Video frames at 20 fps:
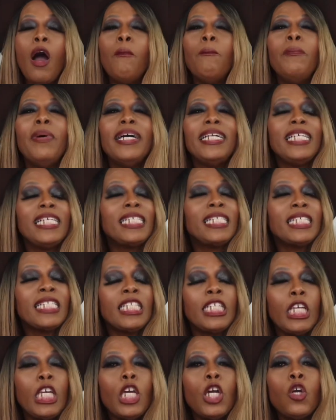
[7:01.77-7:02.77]
But it's
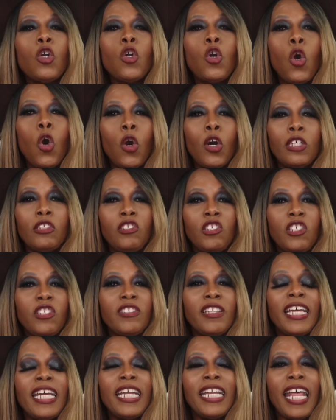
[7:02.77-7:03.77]
still
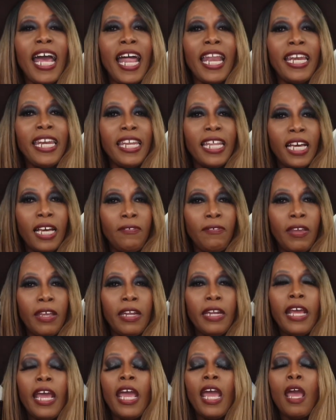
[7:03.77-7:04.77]
gorgeous, and I love
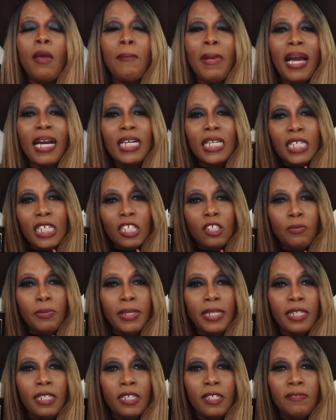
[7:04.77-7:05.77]
it. And my
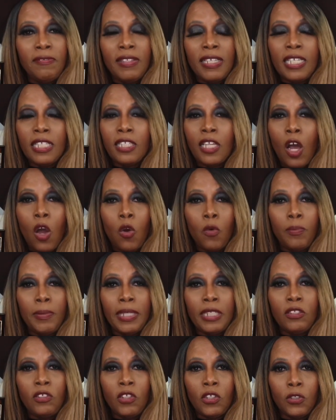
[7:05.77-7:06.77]
husband loved this on
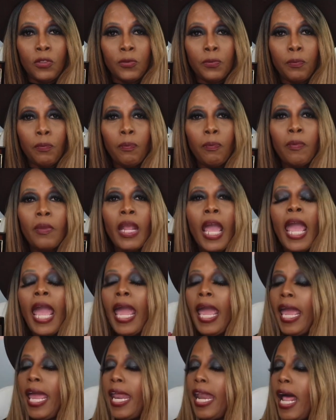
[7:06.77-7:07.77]
me too.
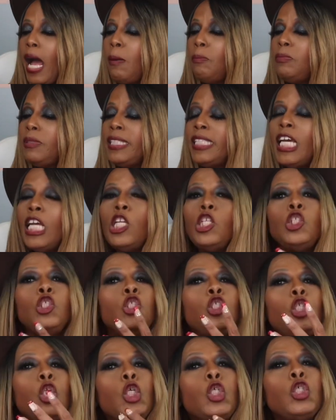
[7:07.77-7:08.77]
And I'm getting
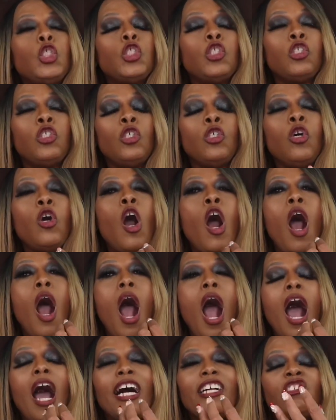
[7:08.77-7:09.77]
used to
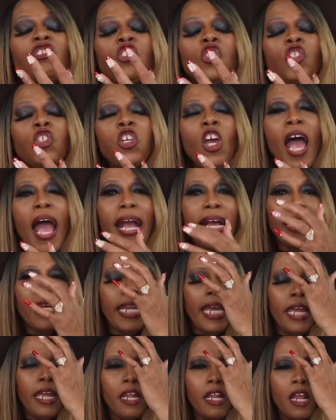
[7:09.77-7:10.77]
a
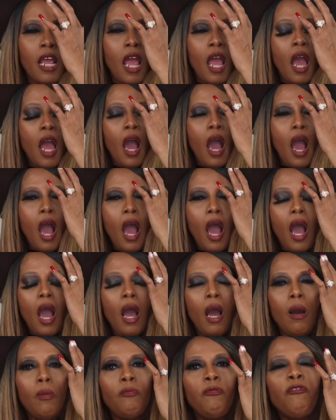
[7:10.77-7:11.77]
chocolate
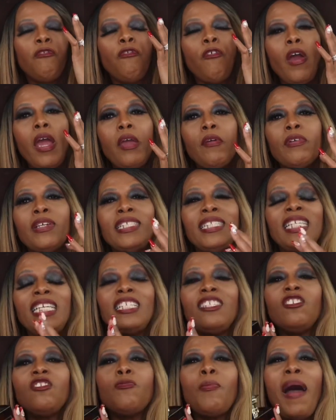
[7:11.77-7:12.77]
fragrance.
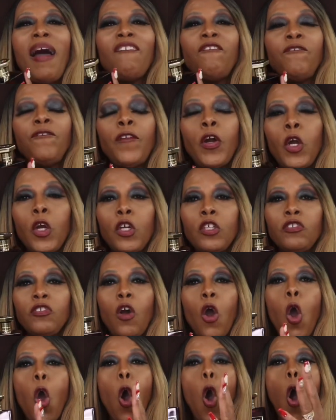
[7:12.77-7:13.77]
This is my
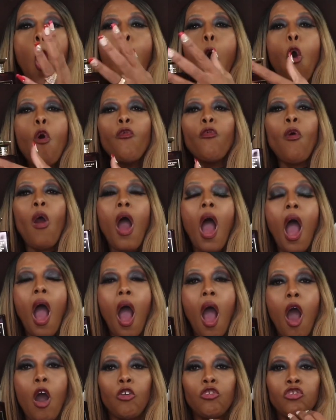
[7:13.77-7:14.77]
first
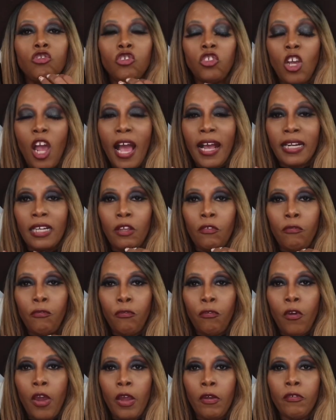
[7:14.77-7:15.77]
overall chocolate
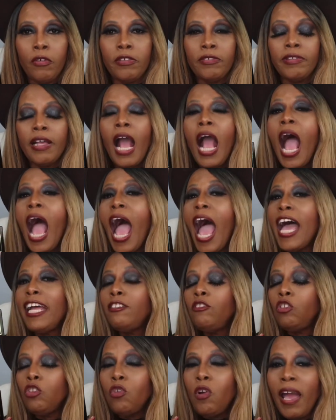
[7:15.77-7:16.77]
fragrance. I
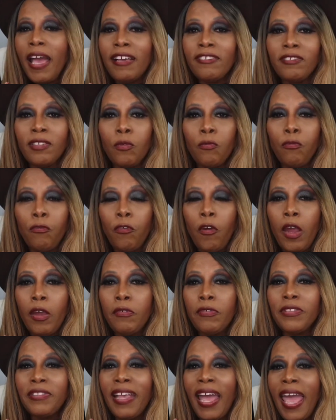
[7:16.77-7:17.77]
do have some
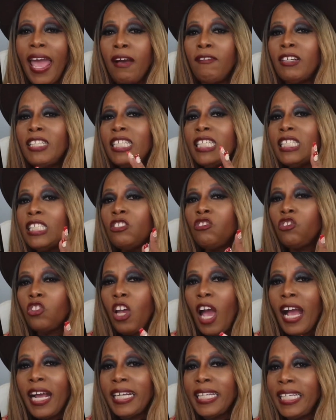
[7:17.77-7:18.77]
fragrances that have a little
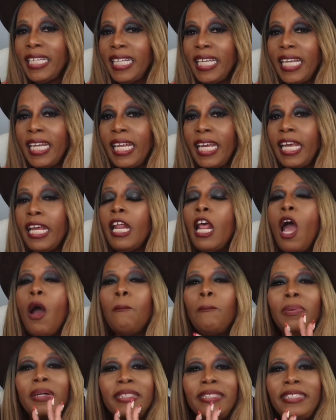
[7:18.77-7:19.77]
chocolate in it,
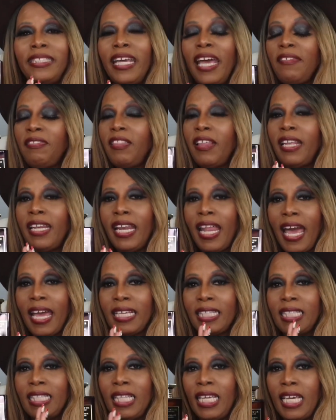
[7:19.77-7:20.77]
but nothing
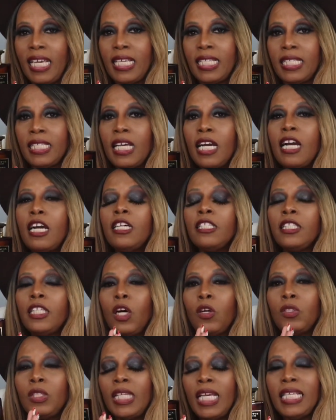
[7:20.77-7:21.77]
like this.
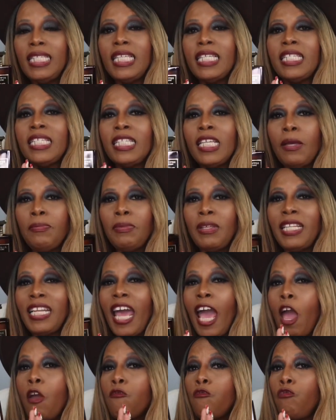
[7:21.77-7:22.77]
So this is something
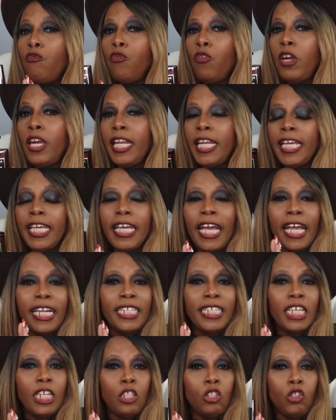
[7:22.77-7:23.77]
that I really got
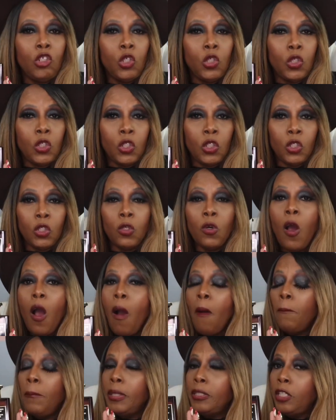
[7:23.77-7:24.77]
to get used to.
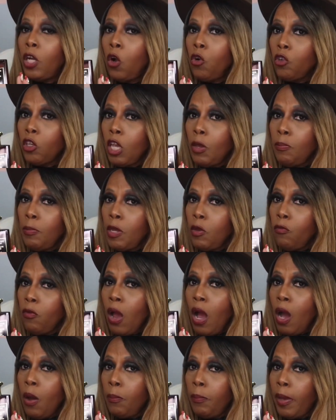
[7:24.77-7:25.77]
But don't get me
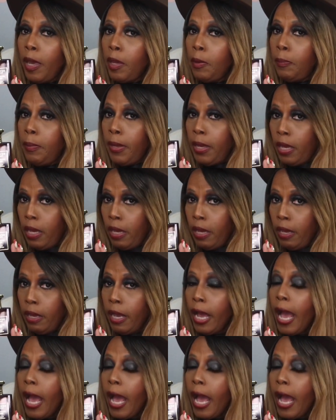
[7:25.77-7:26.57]
wrong, baby.